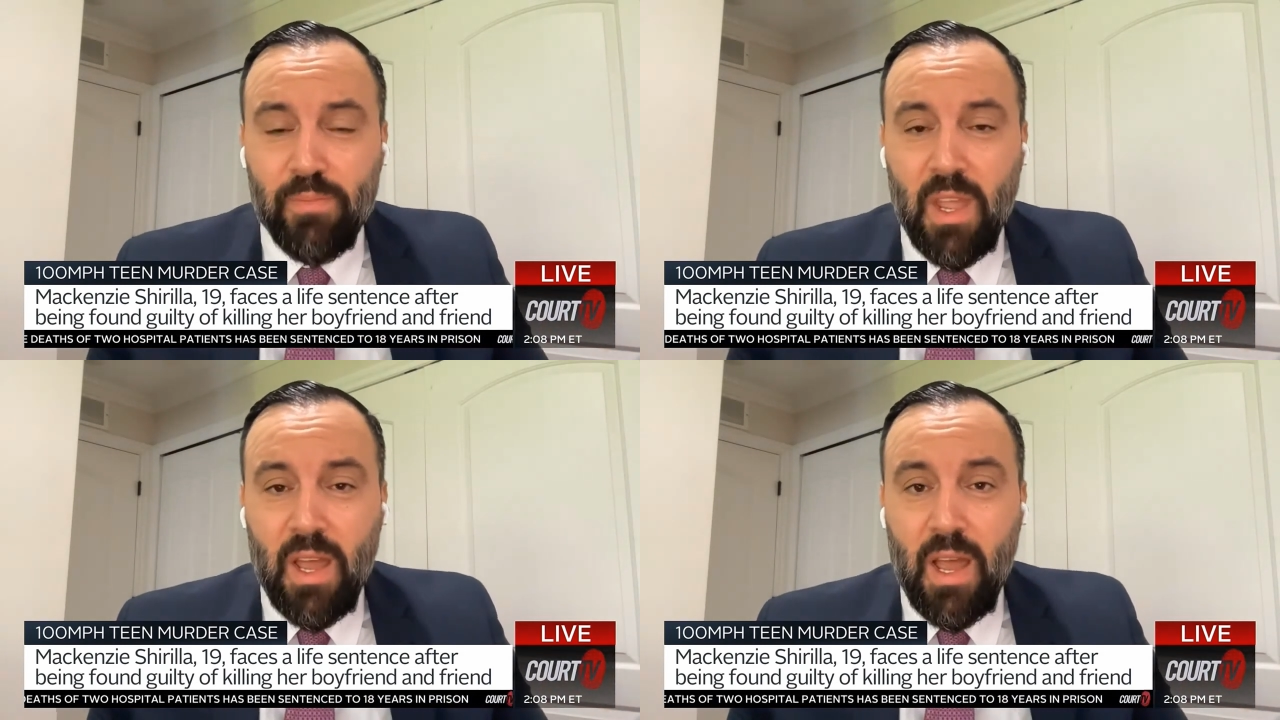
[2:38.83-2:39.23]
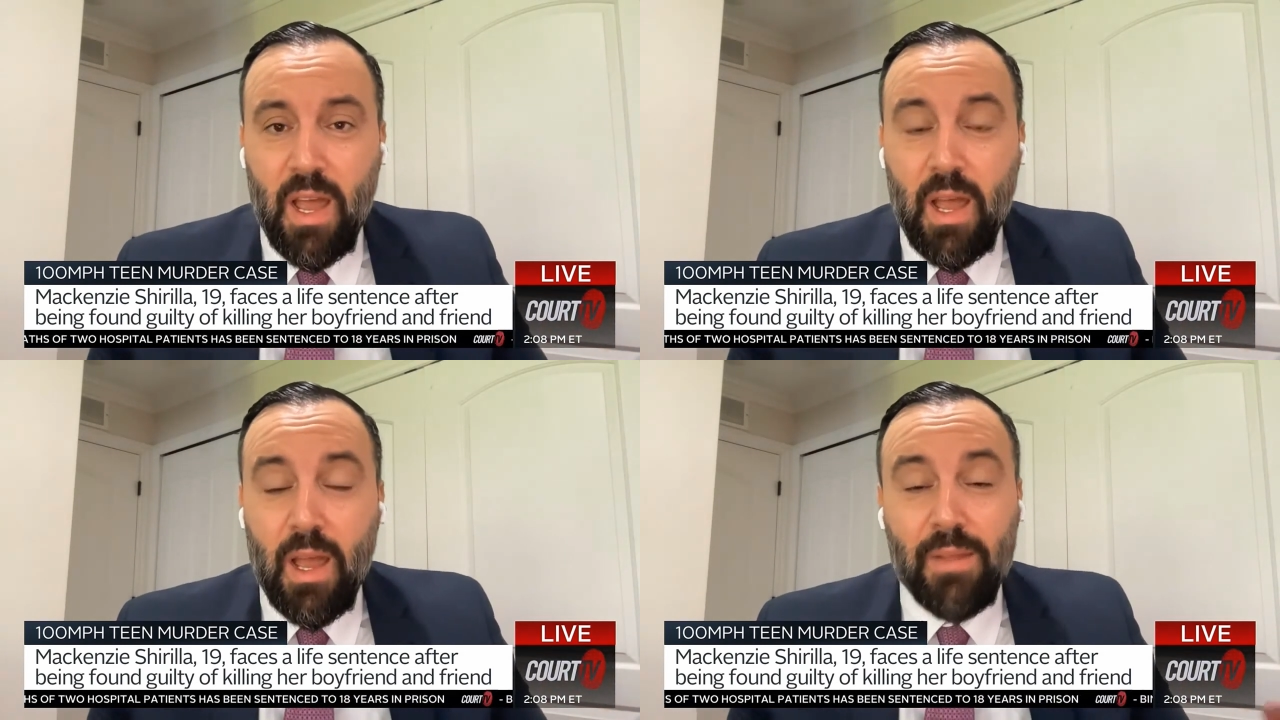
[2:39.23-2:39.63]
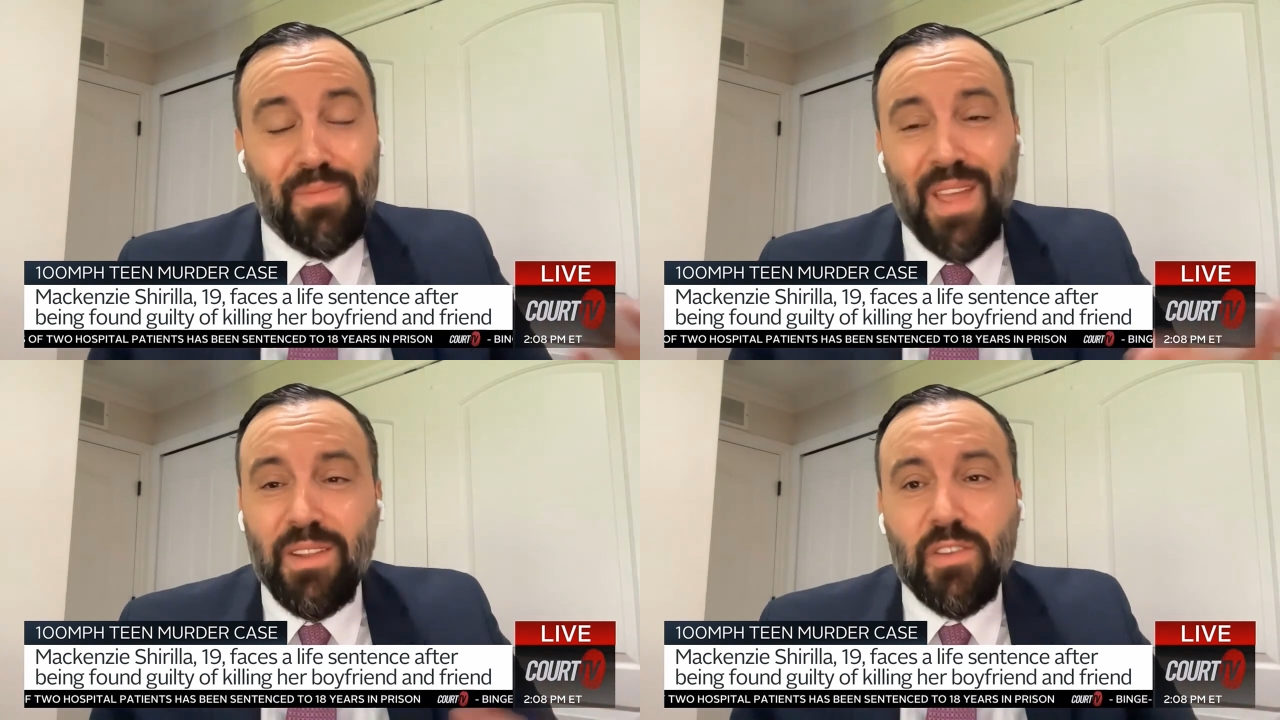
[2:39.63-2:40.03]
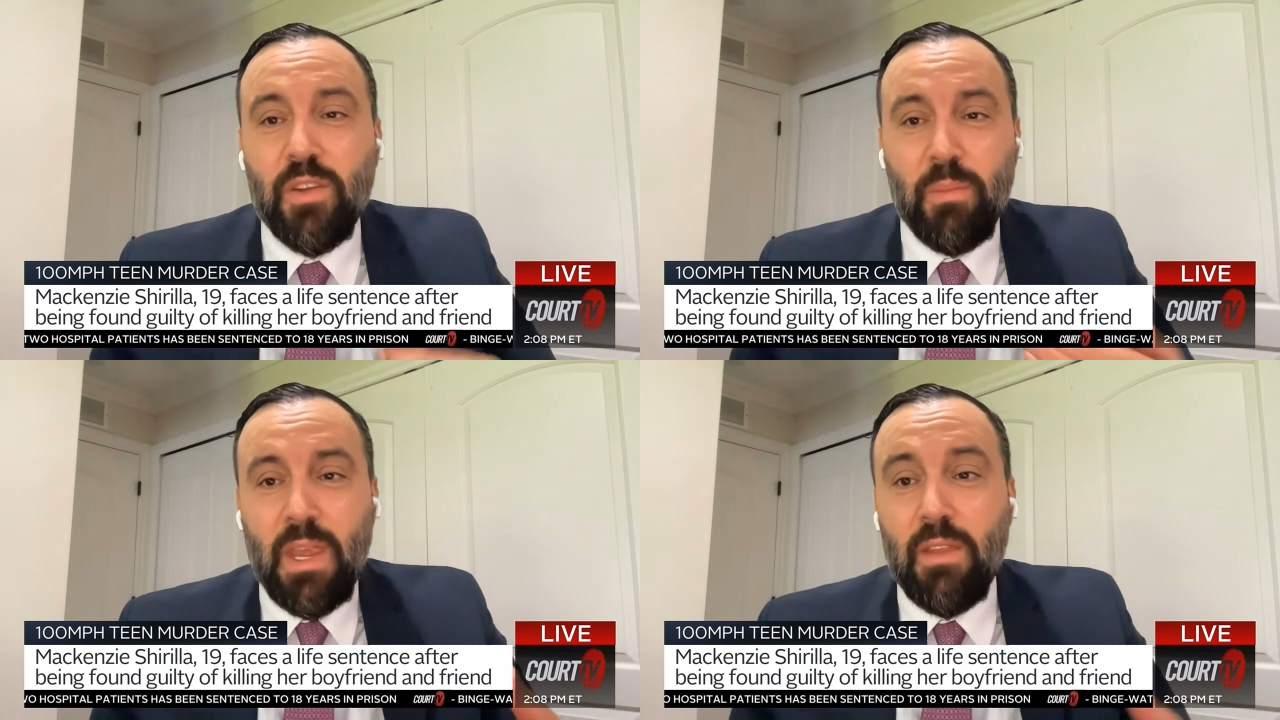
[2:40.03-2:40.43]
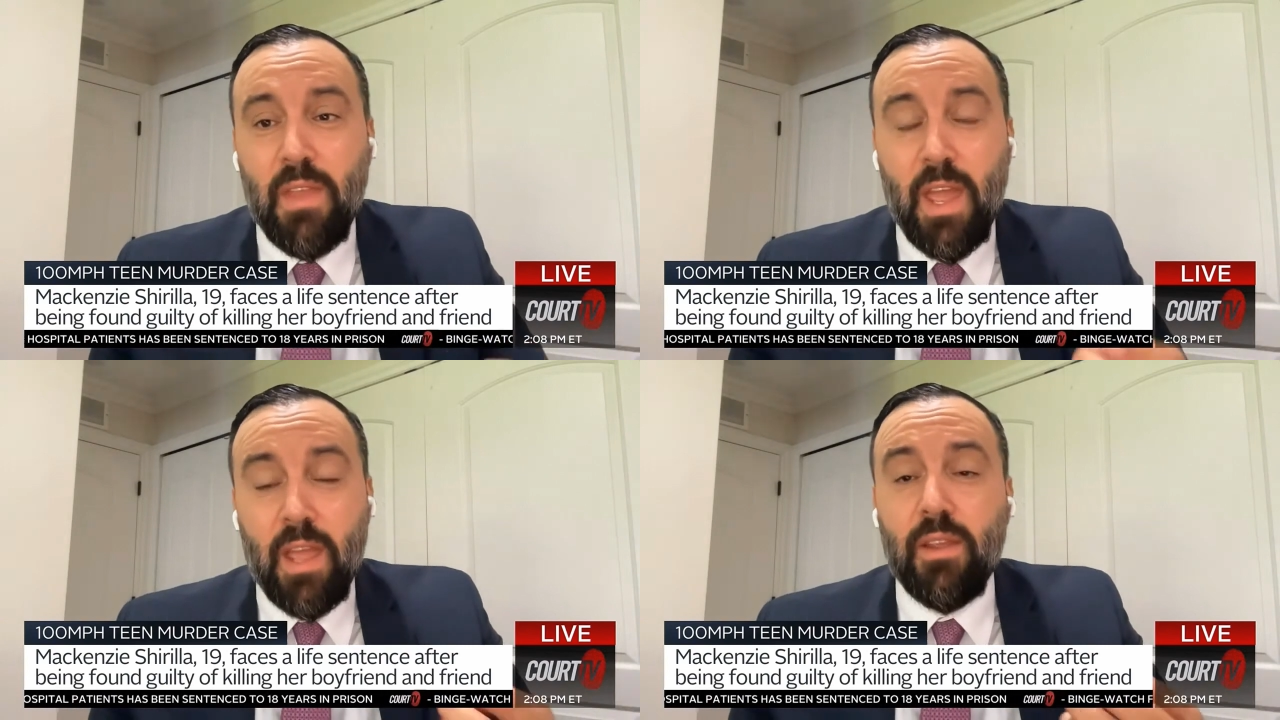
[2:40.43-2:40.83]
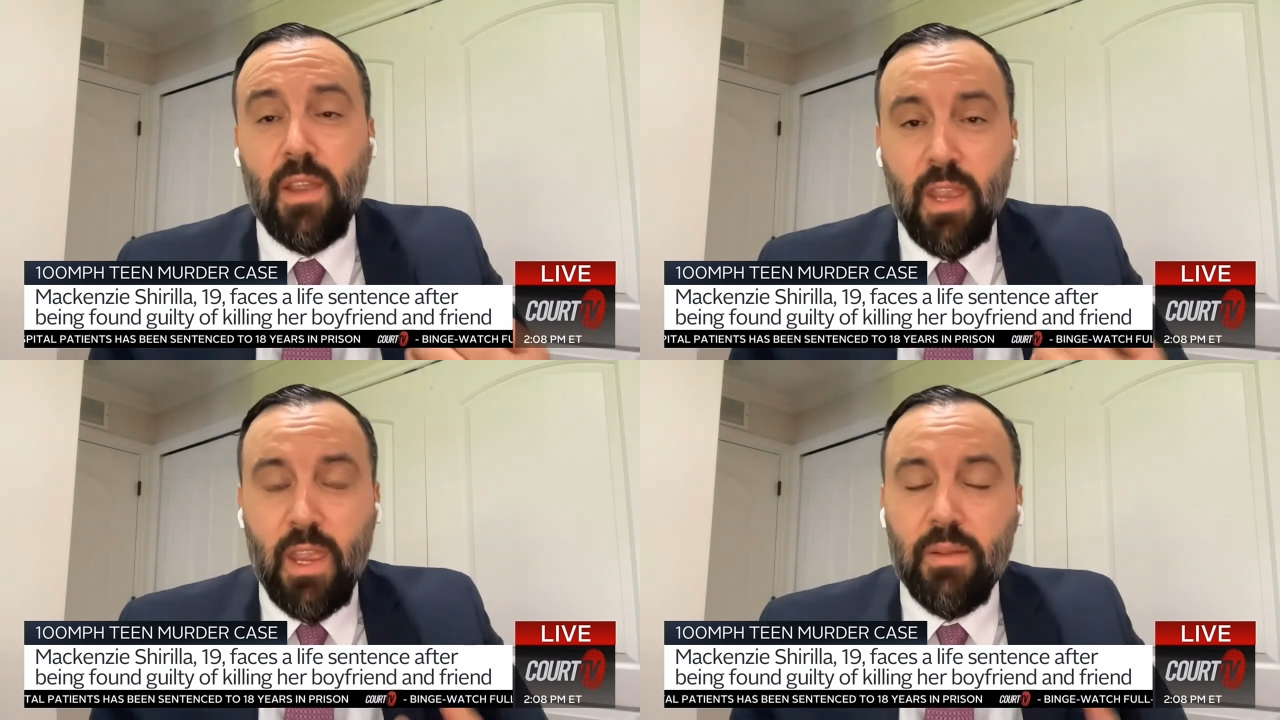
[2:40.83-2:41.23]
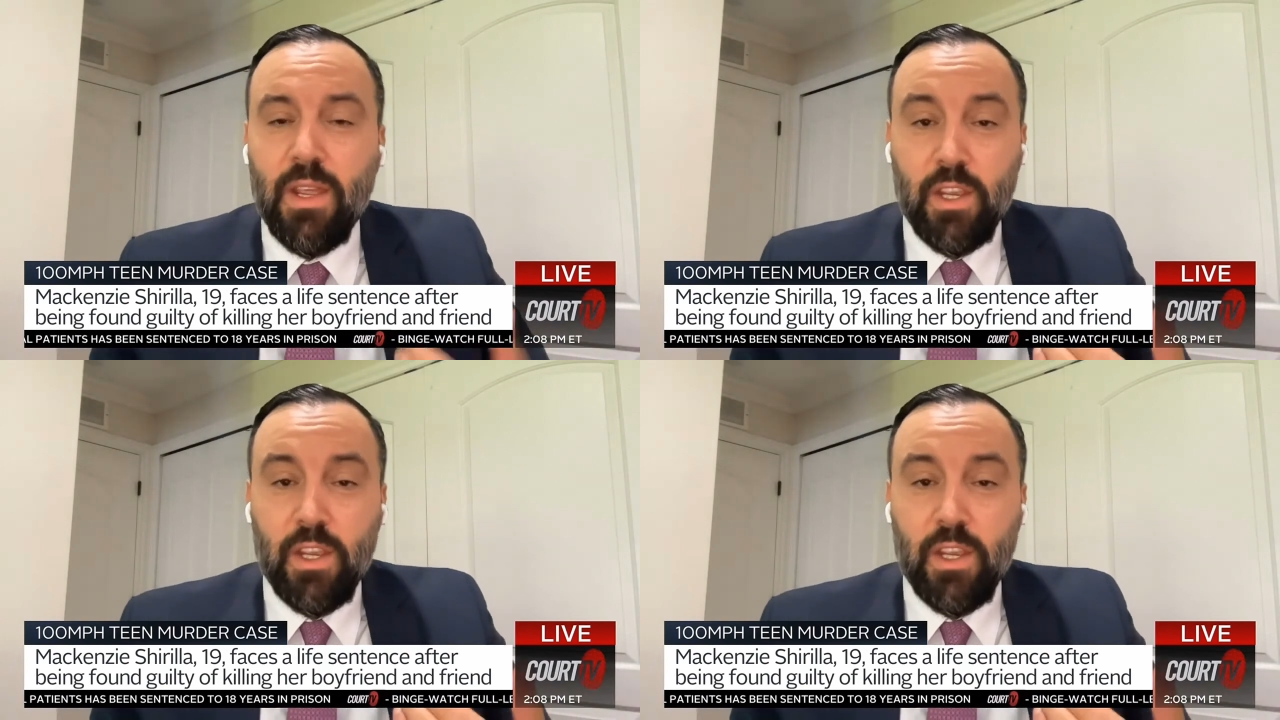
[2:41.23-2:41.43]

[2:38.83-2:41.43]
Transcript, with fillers: Uh, that doesn't mean that it,